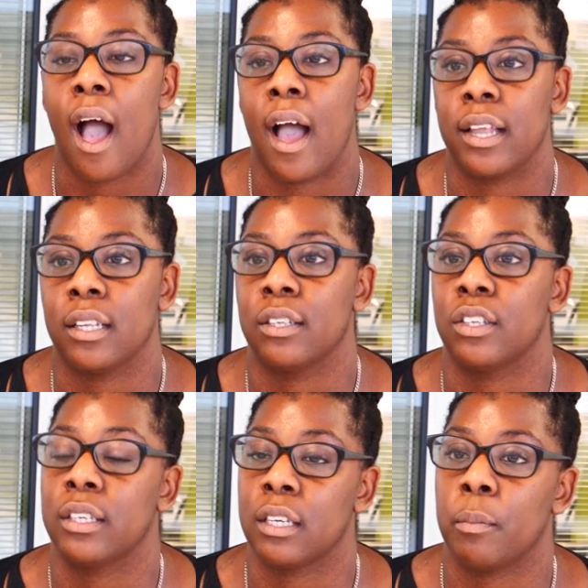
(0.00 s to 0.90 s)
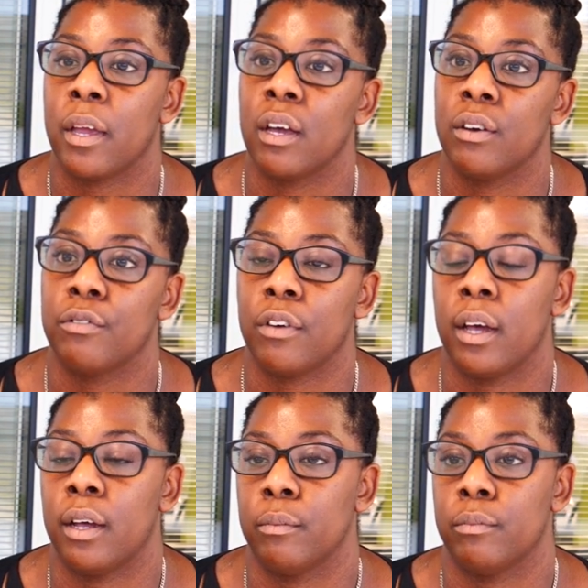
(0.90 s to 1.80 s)
and did a bit of
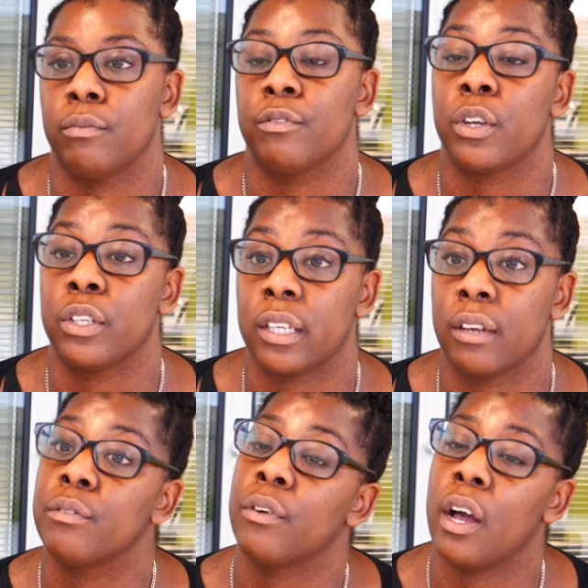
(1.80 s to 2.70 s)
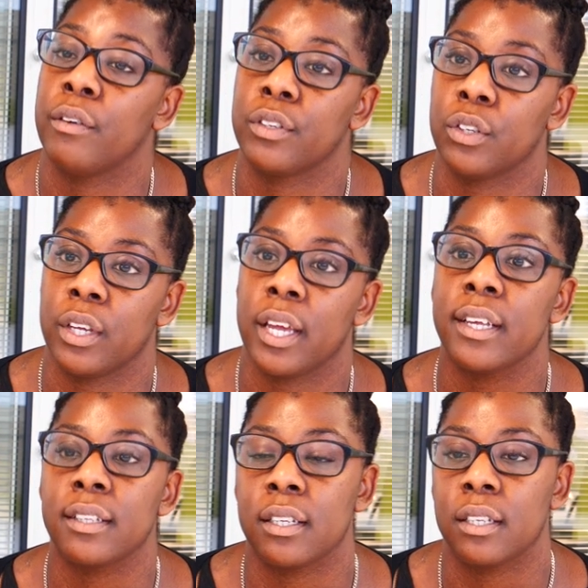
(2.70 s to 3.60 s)
volunteering for her for 2 years,